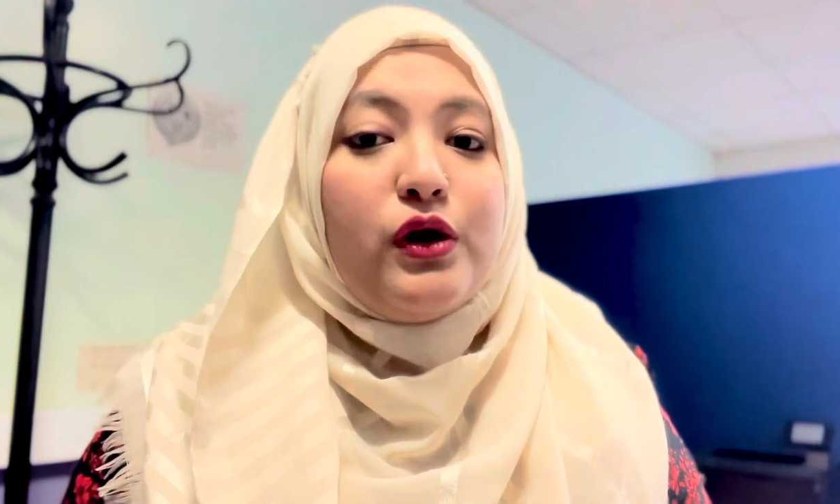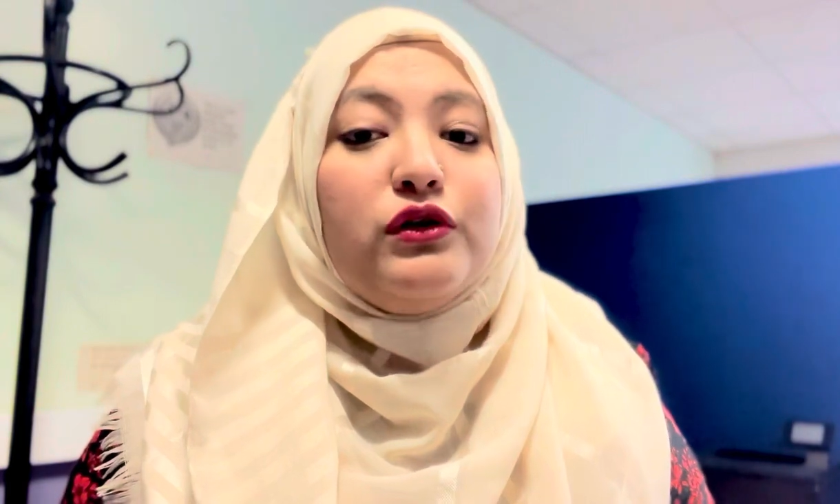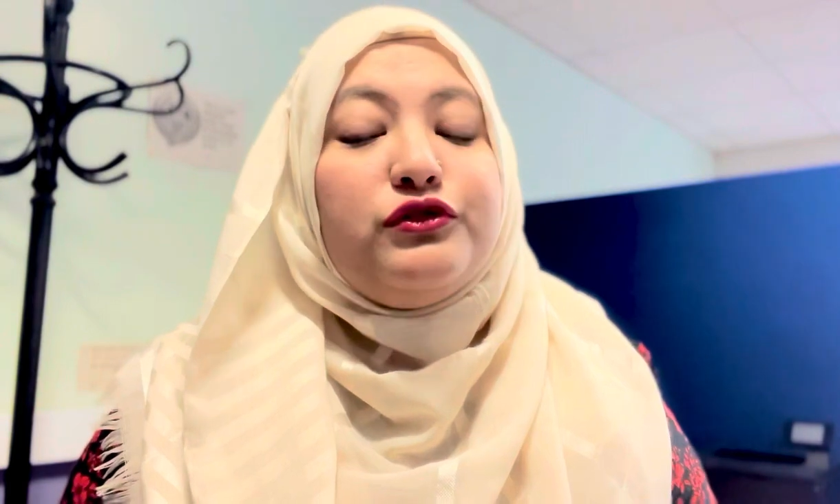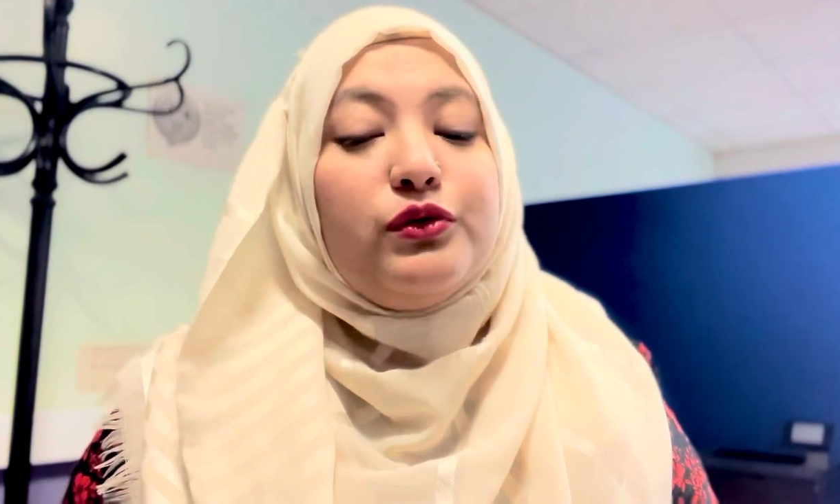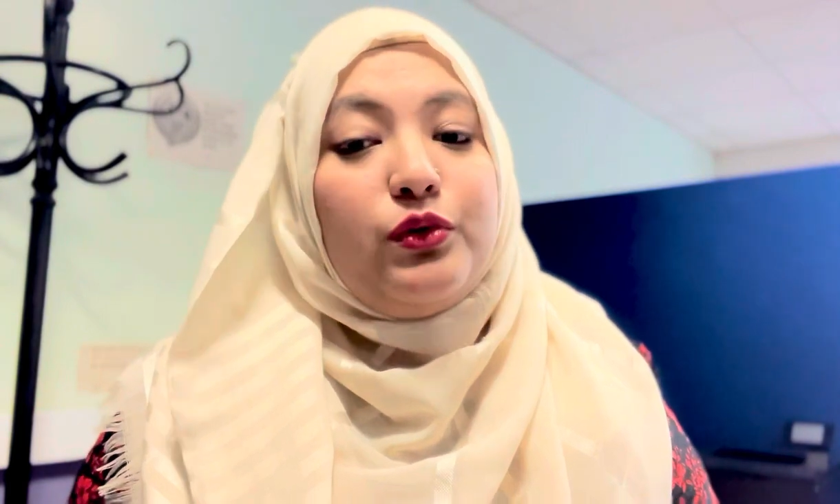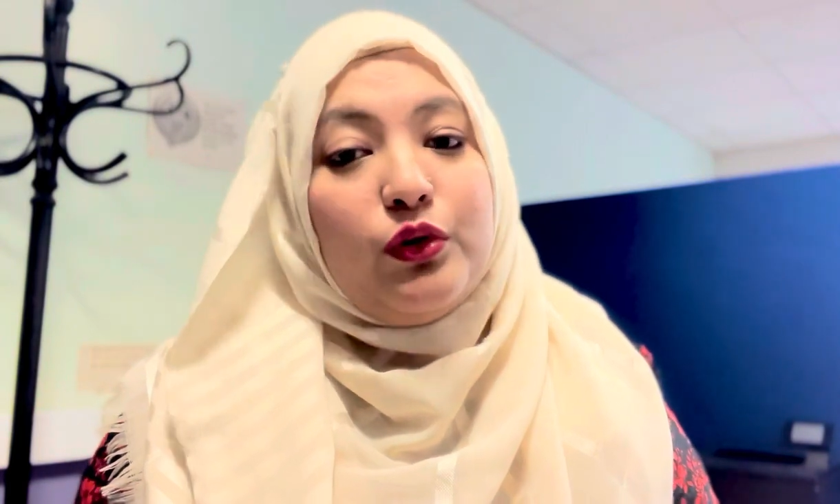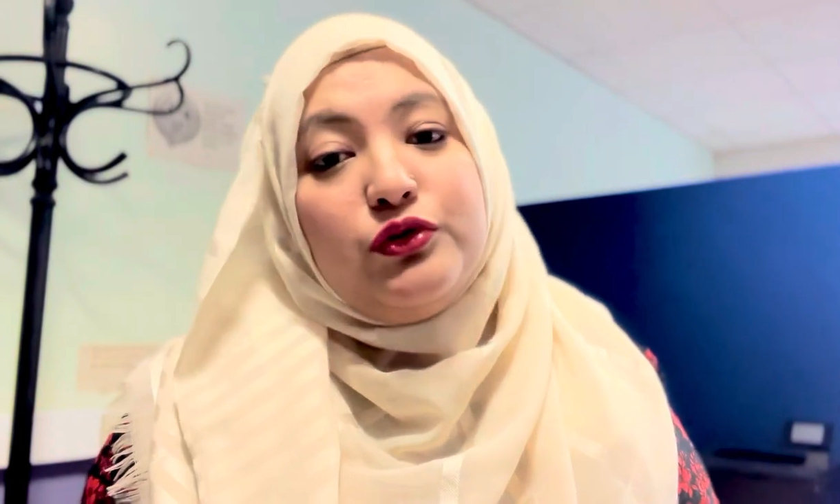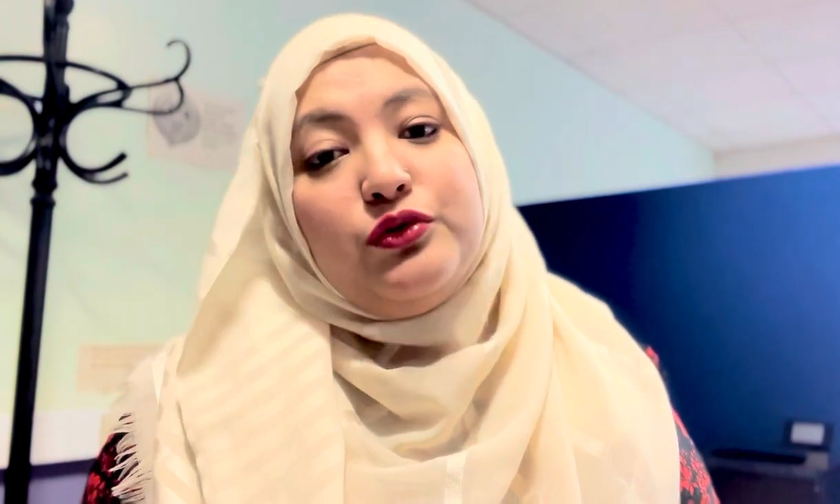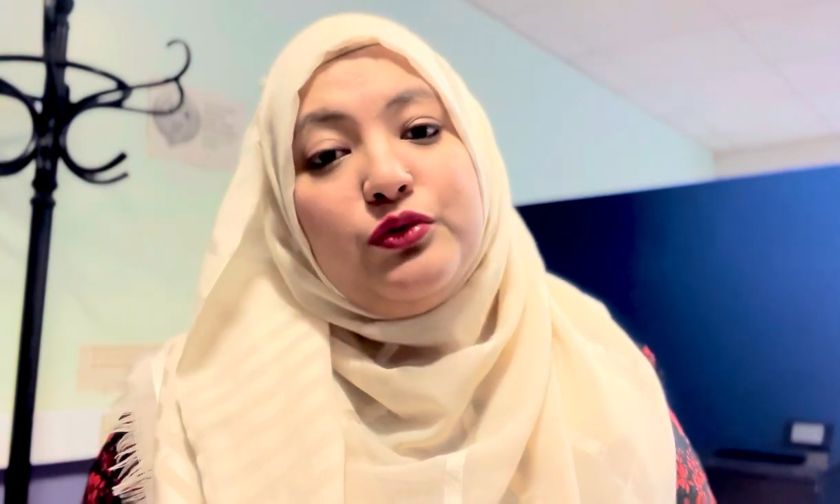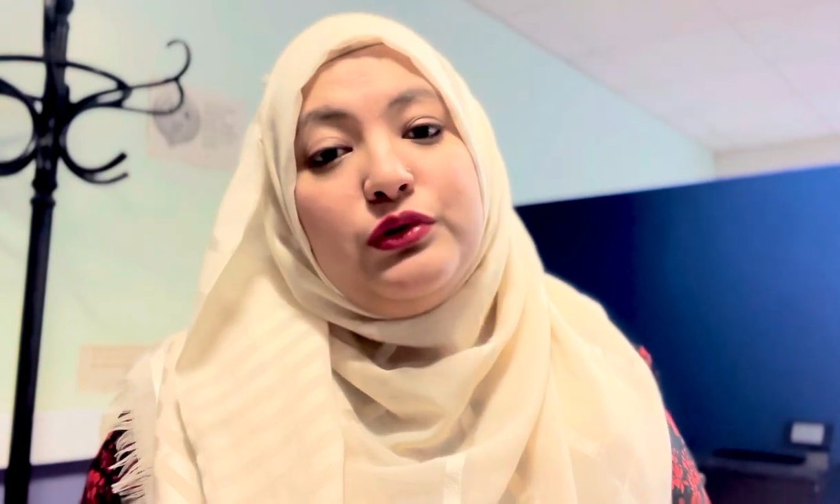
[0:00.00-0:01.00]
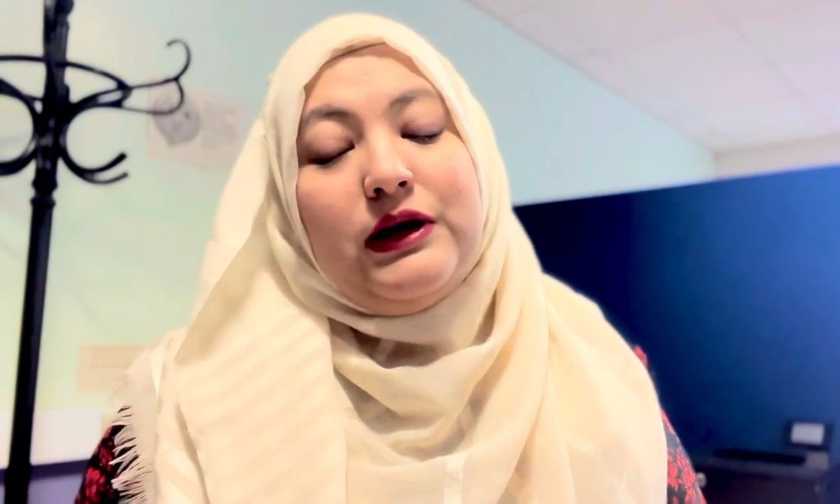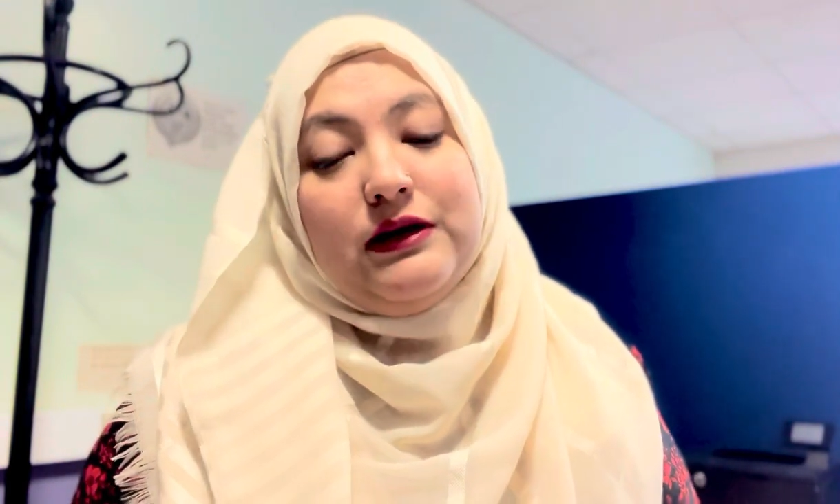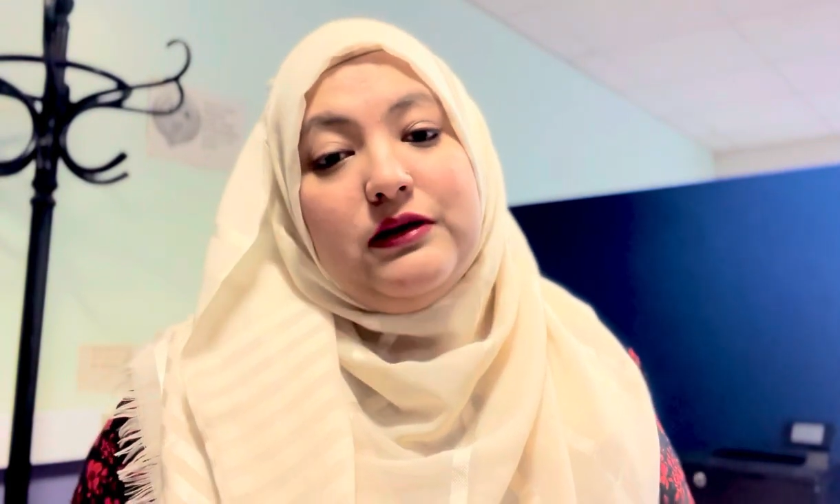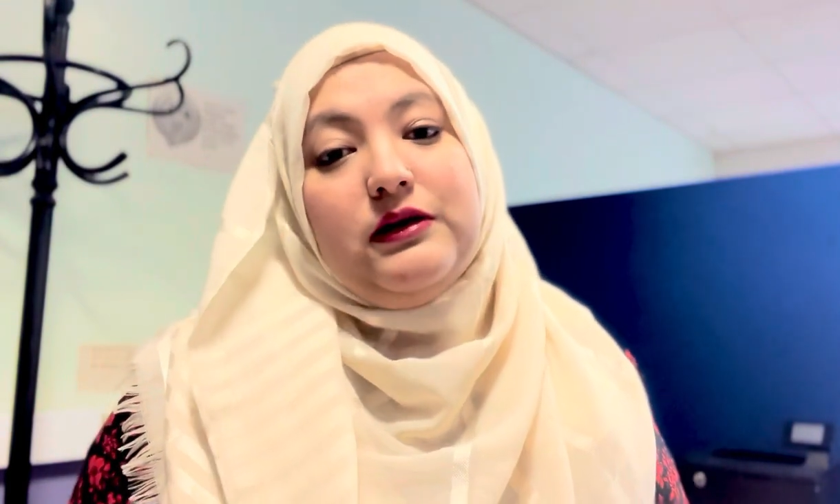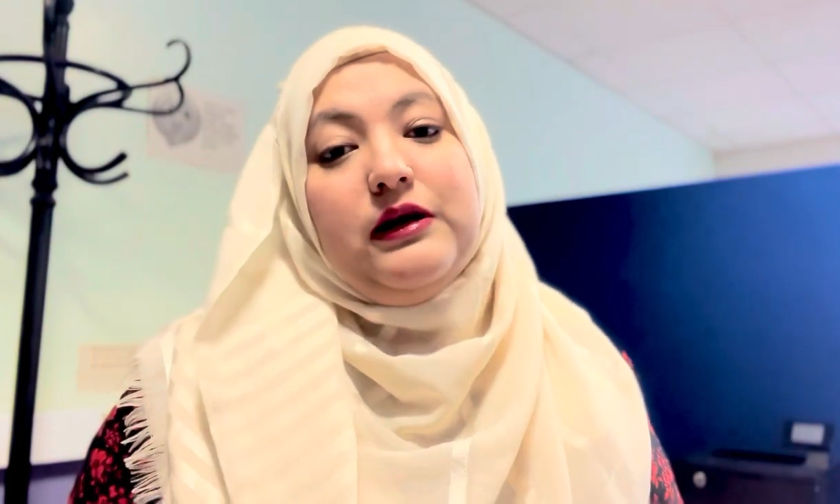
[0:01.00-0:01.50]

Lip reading: So go through the